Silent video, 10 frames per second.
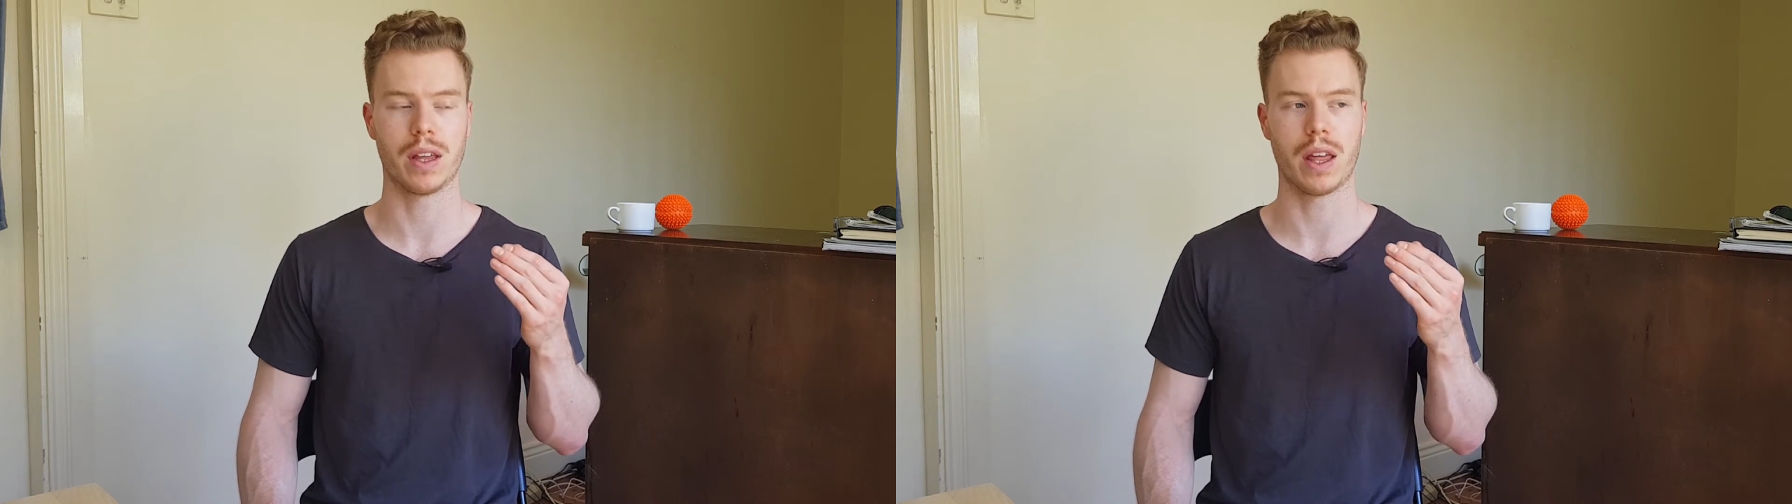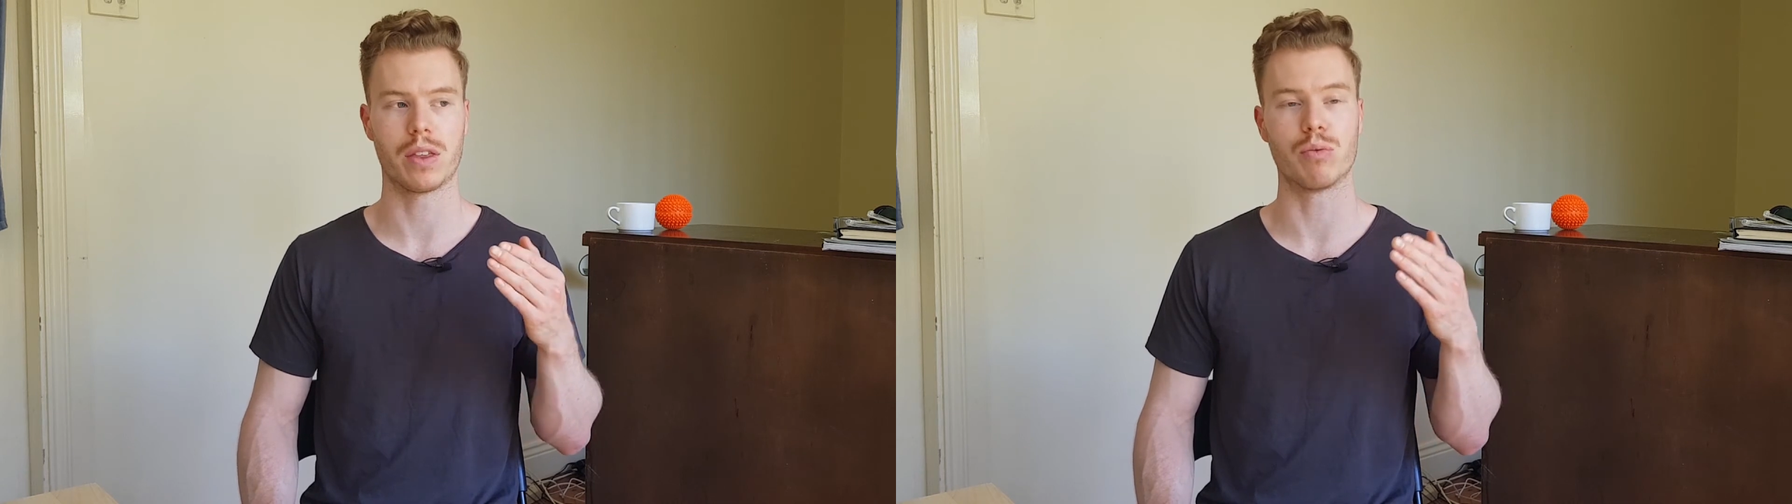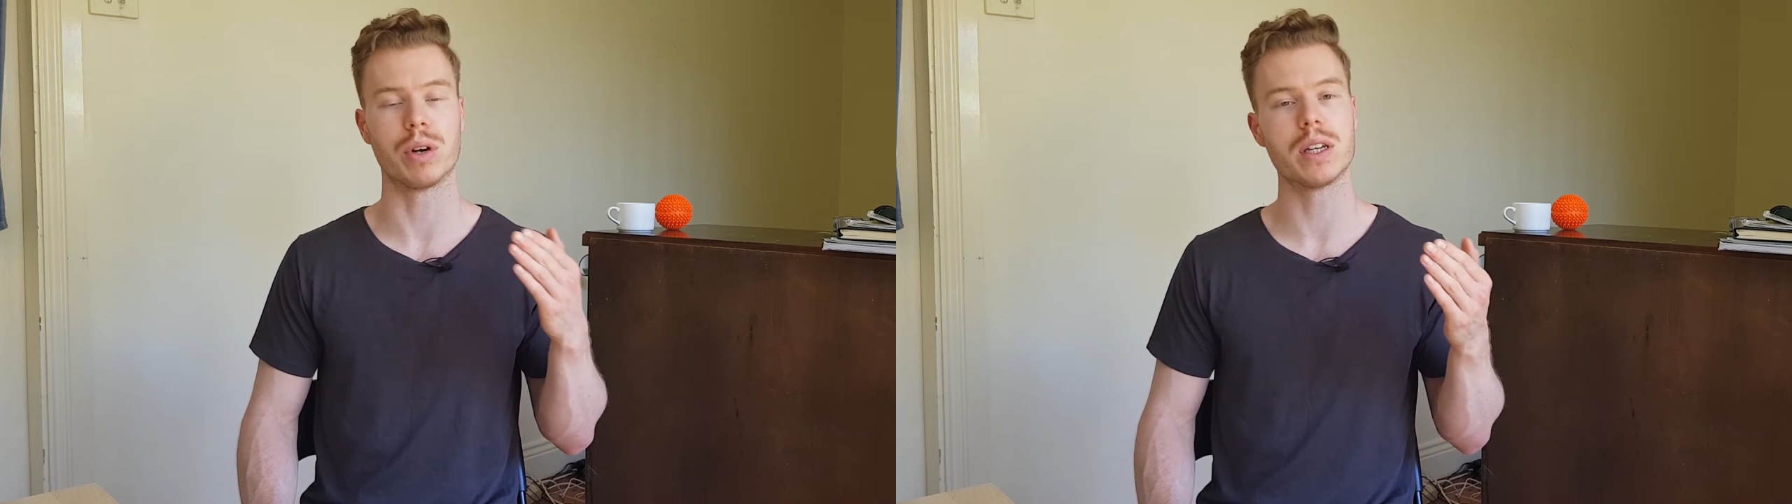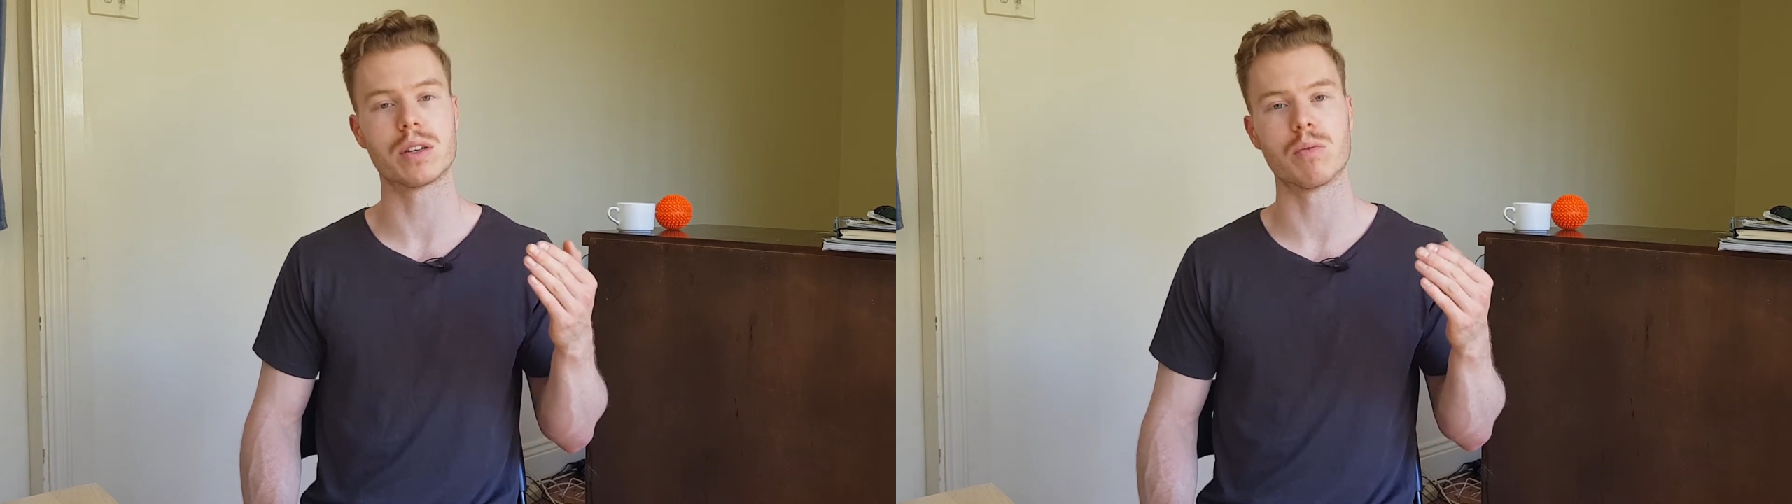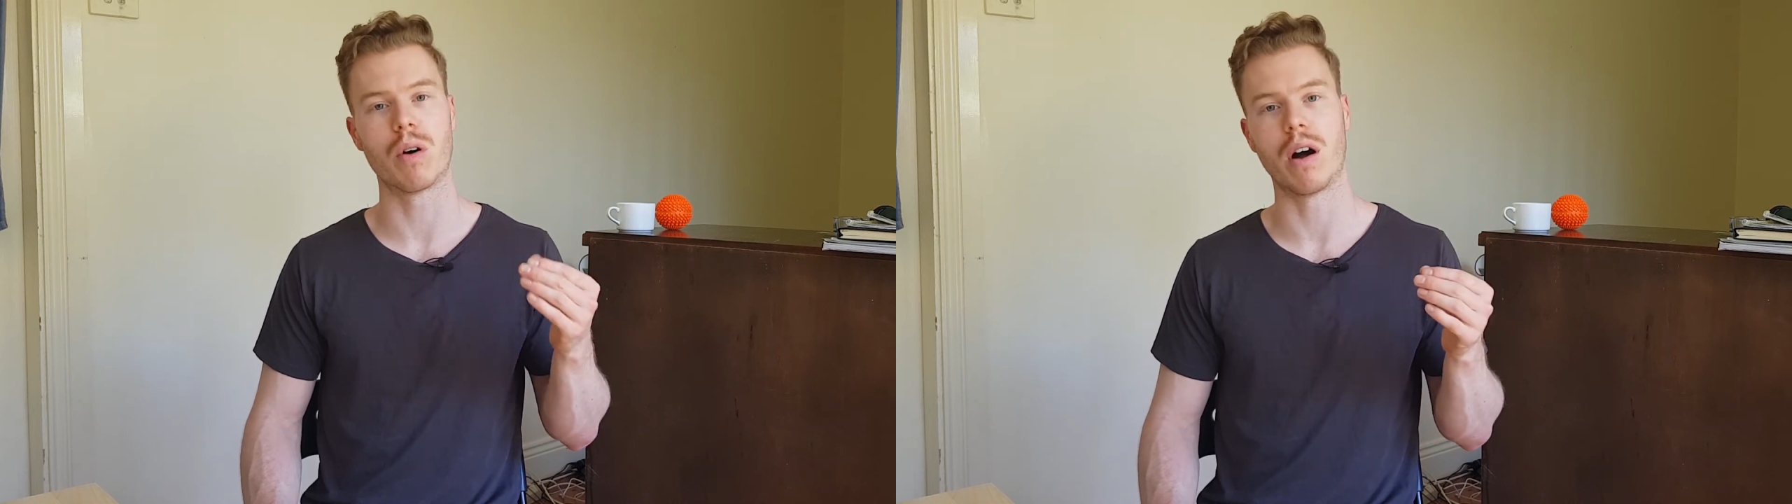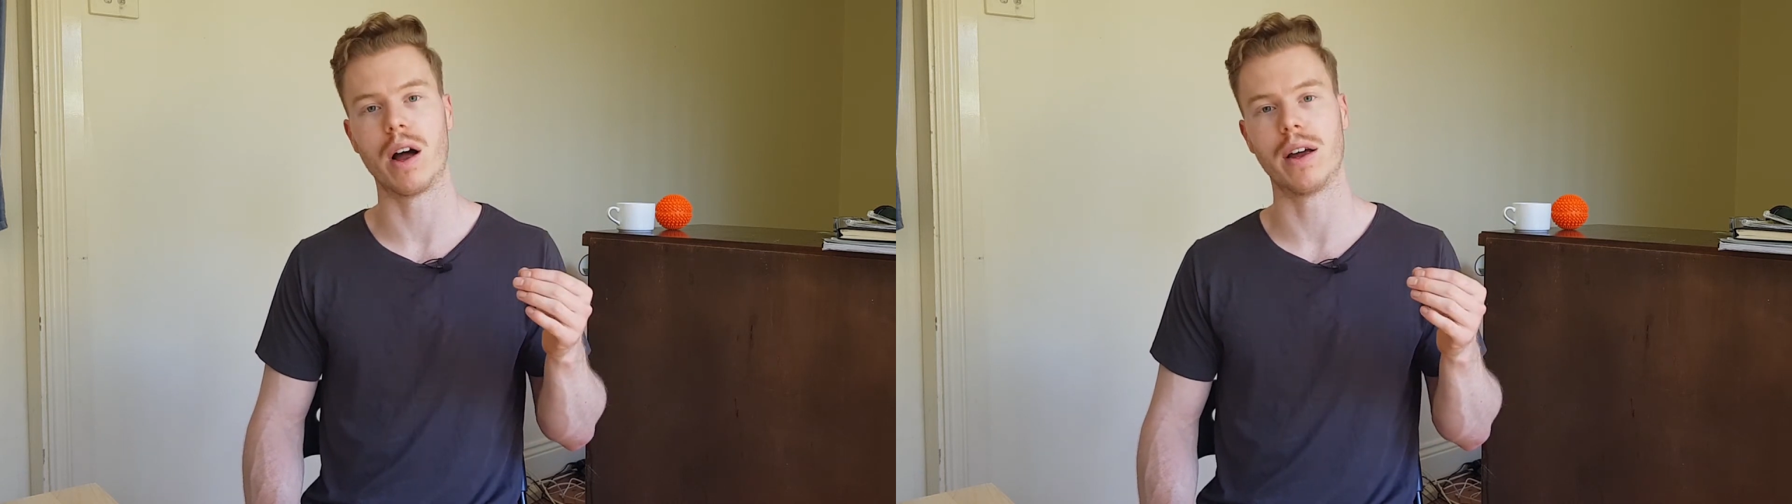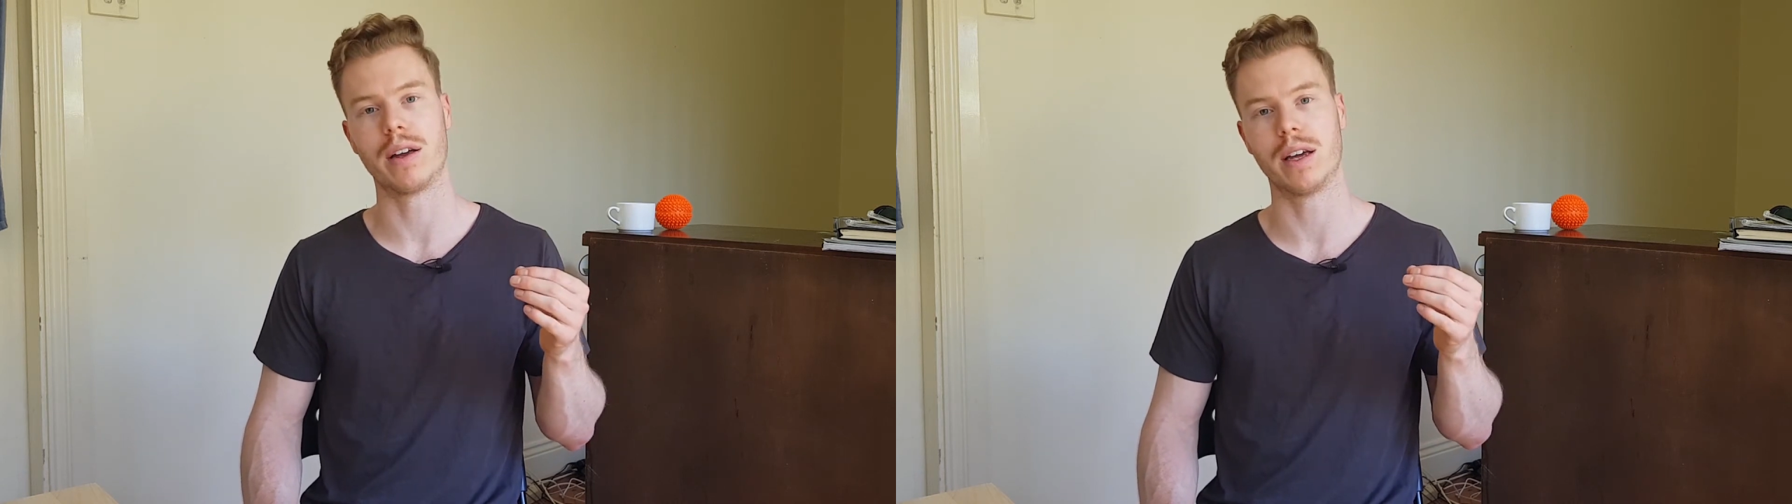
the reason why